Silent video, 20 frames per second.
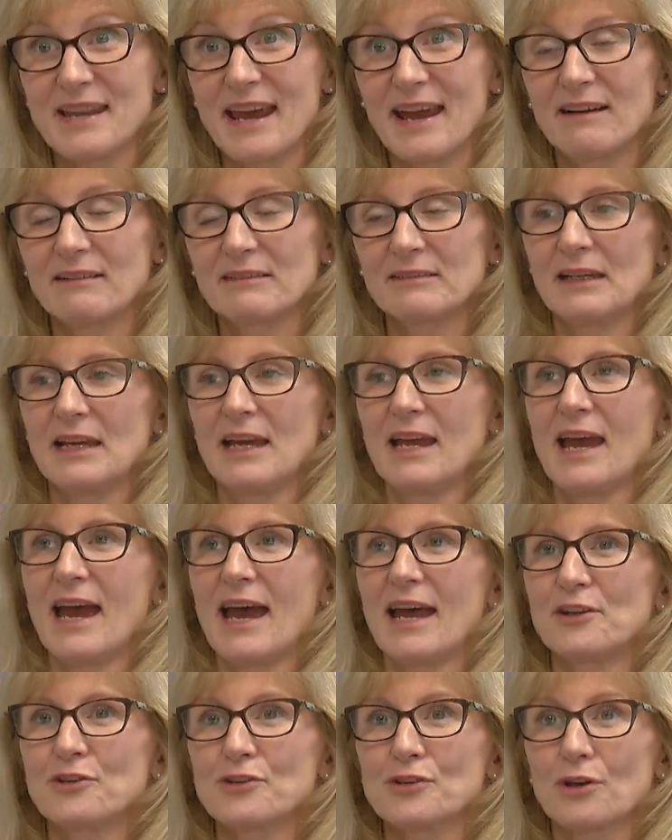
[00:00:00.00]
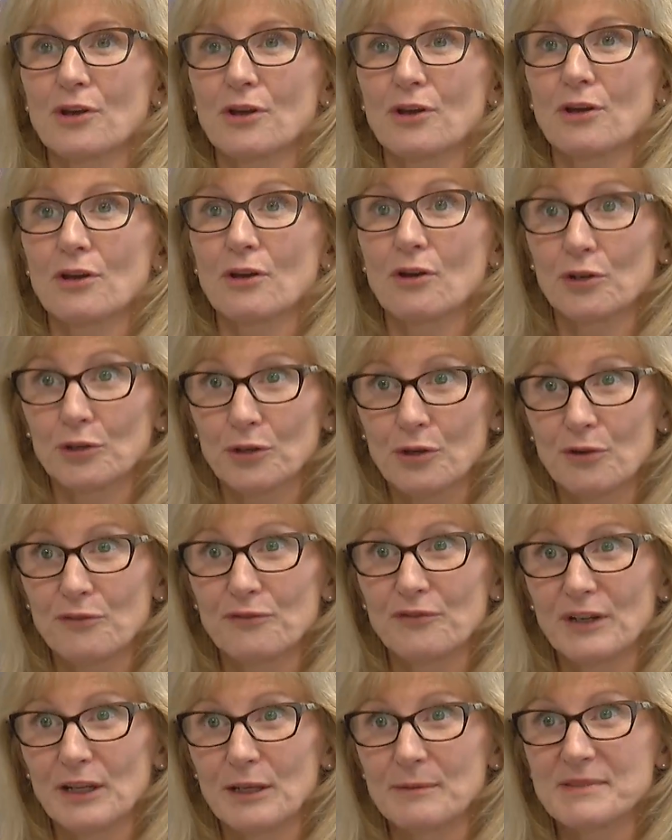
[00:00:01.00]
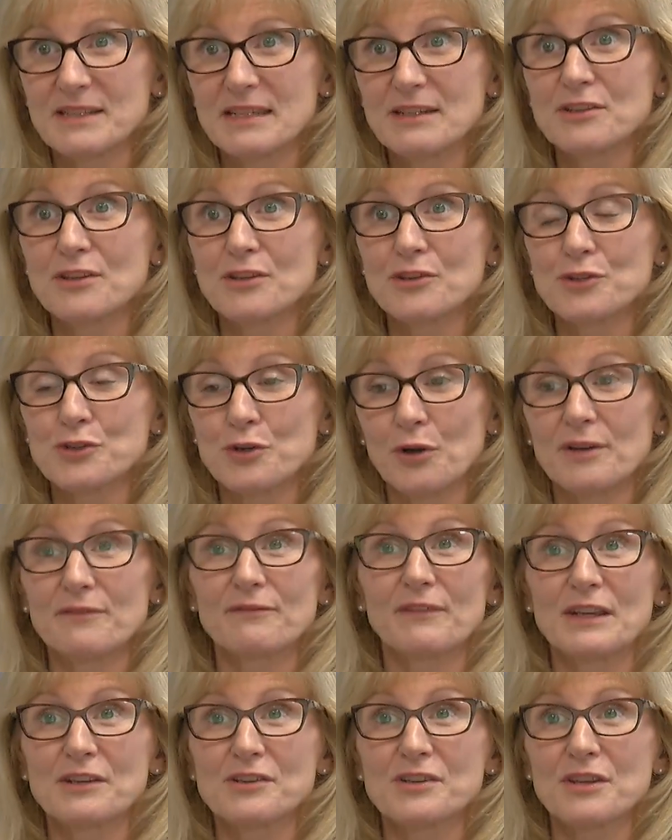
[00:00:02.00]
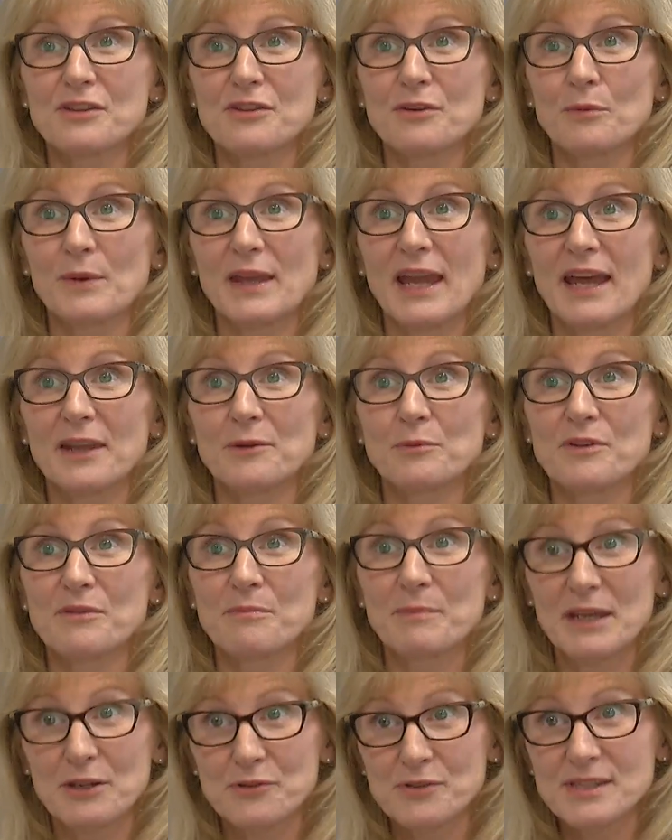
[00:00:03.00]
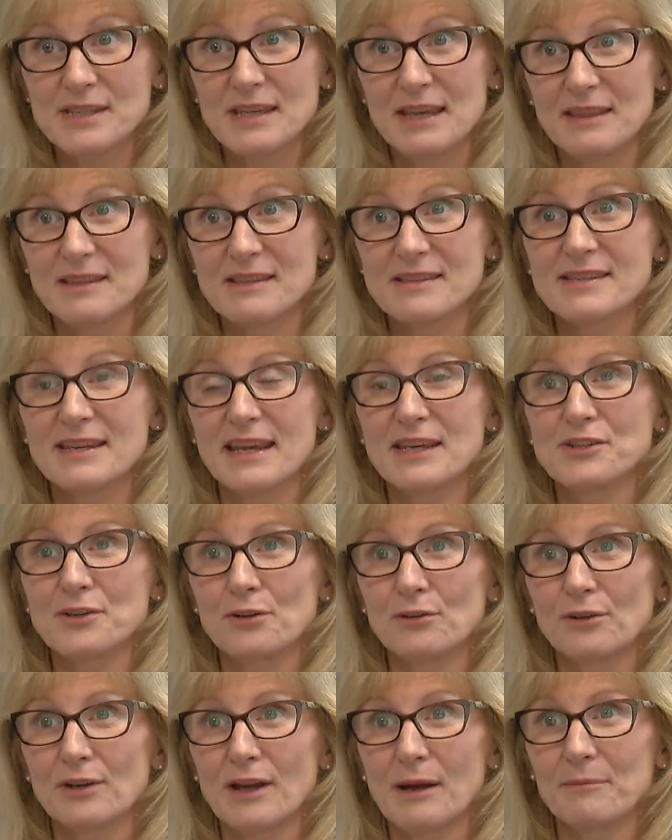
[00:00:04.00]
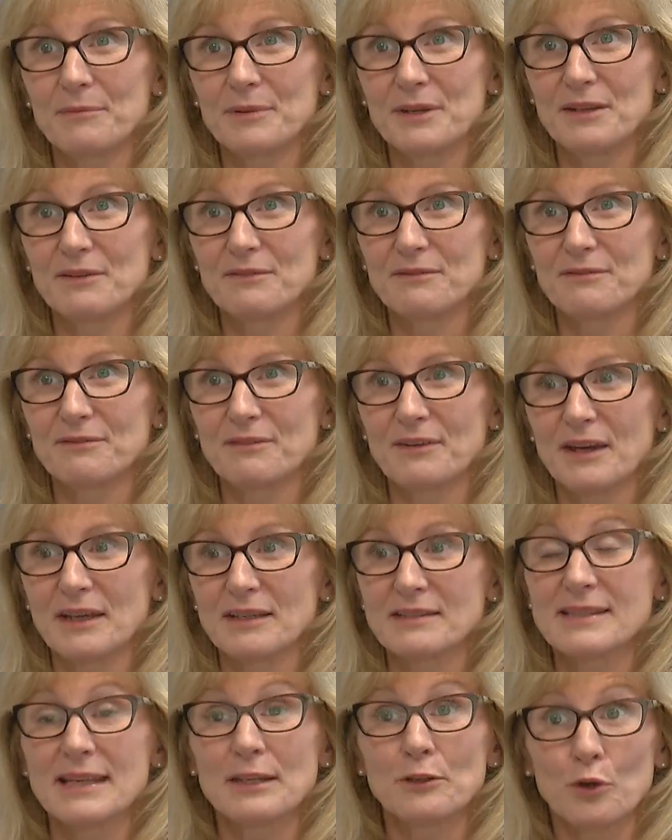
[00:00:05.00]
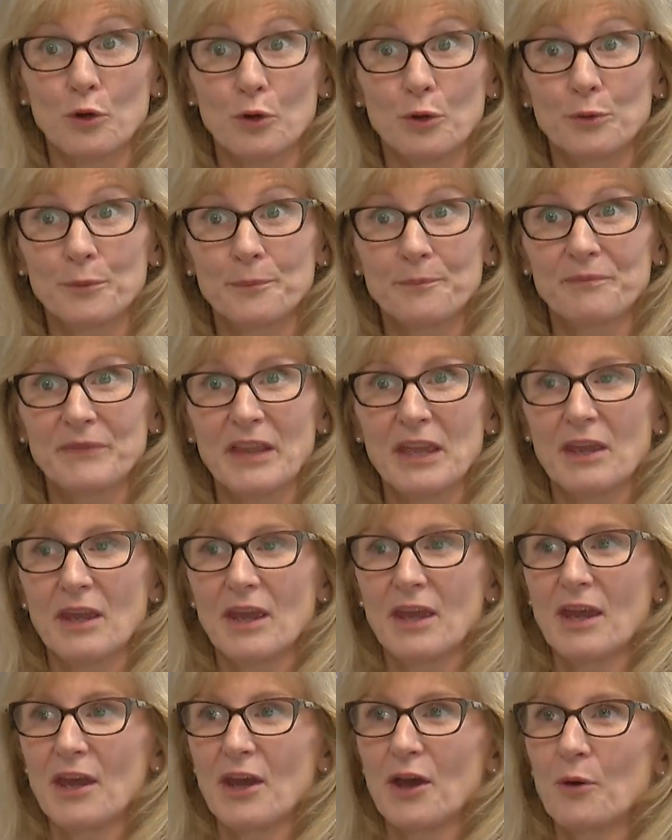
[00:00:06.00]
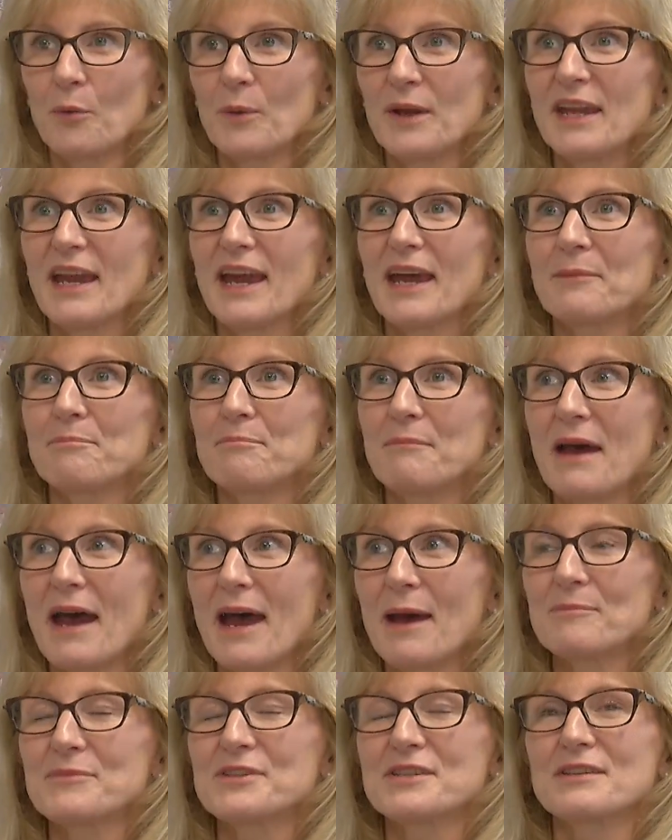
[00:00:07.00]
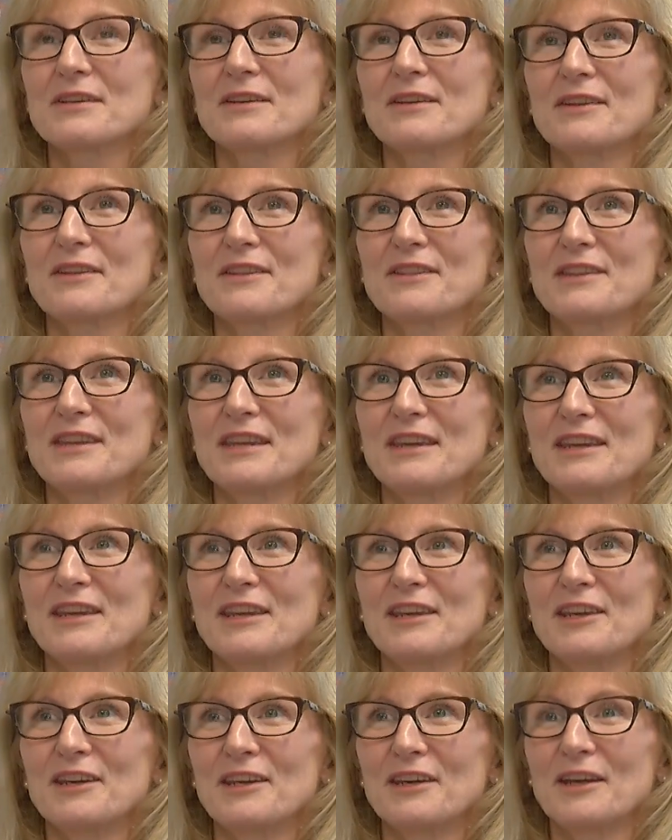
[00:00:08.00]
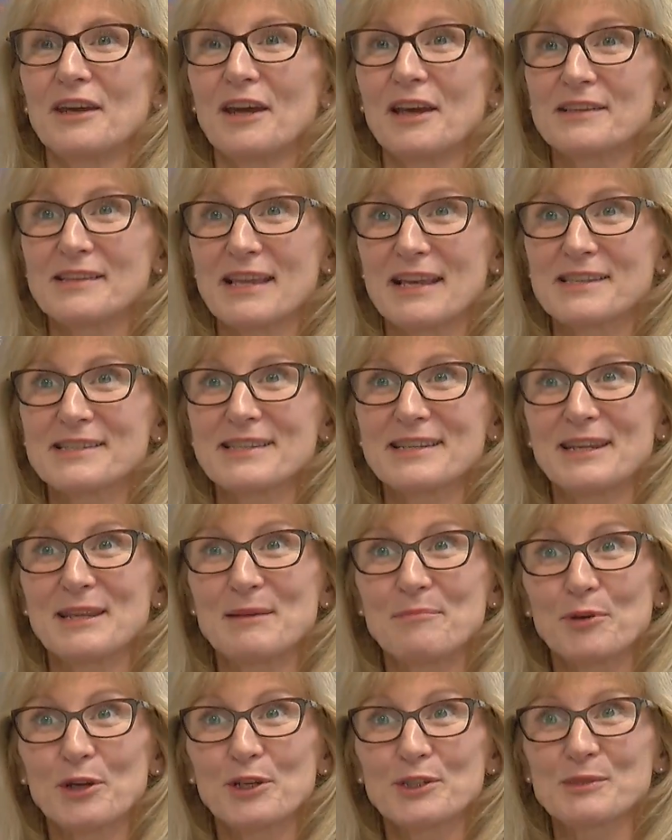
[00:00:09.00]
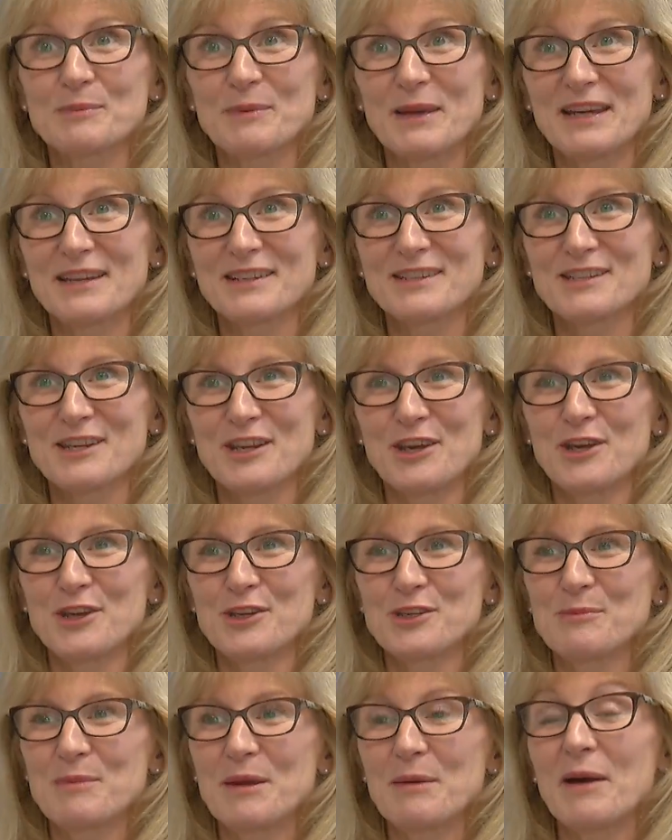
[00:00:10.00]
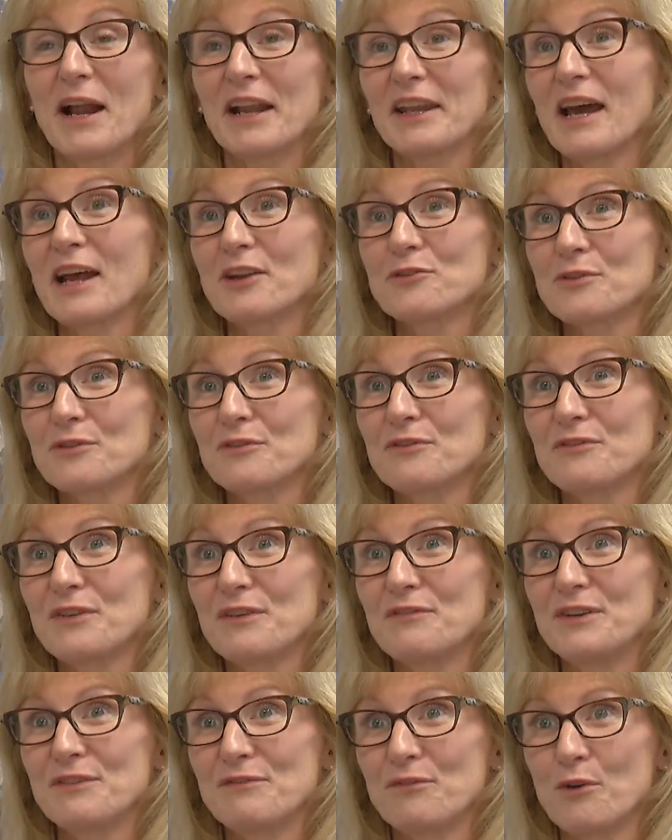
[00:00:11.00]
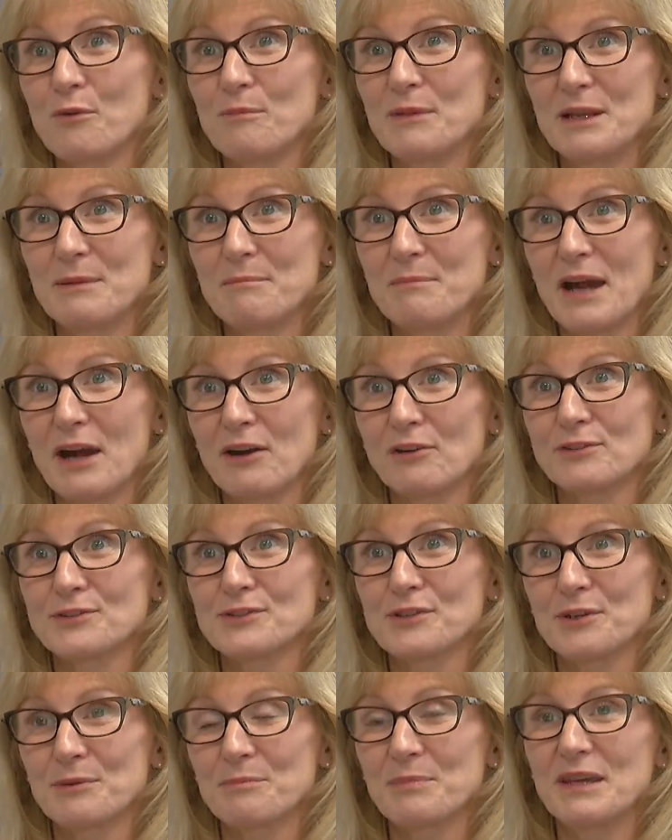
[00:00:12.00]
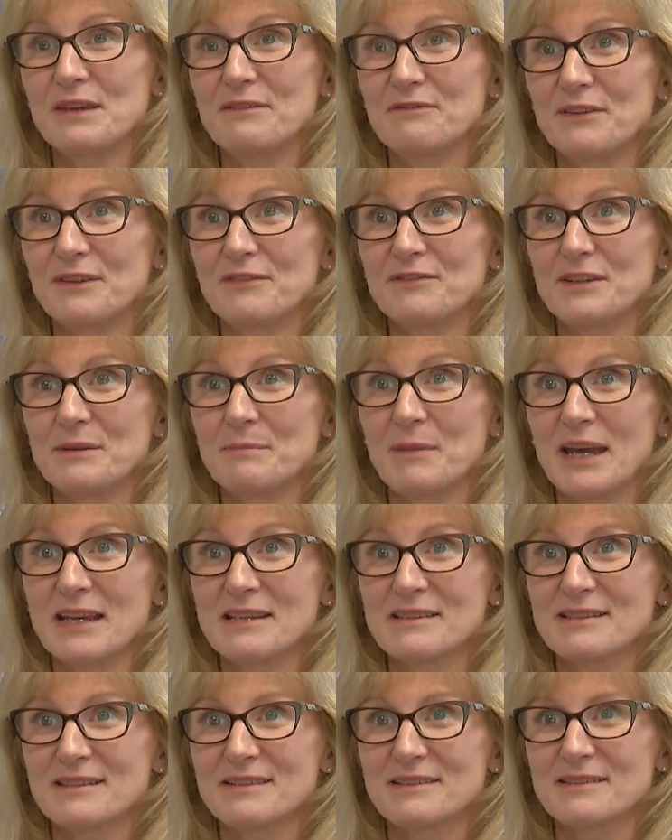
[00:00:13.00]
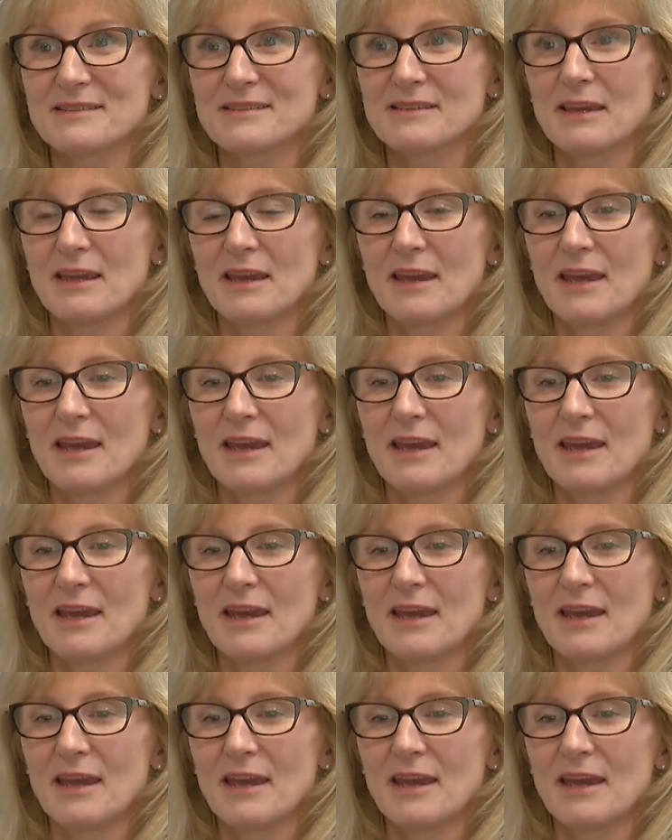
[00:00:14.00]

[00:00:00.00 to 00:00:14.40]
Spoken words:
now, and ConocoPhillips into the joint venture that we had with Petrosen, the state oil company of Senegal, we had mapped the SNE prospect to be about 154 million barrels on a P50 basis.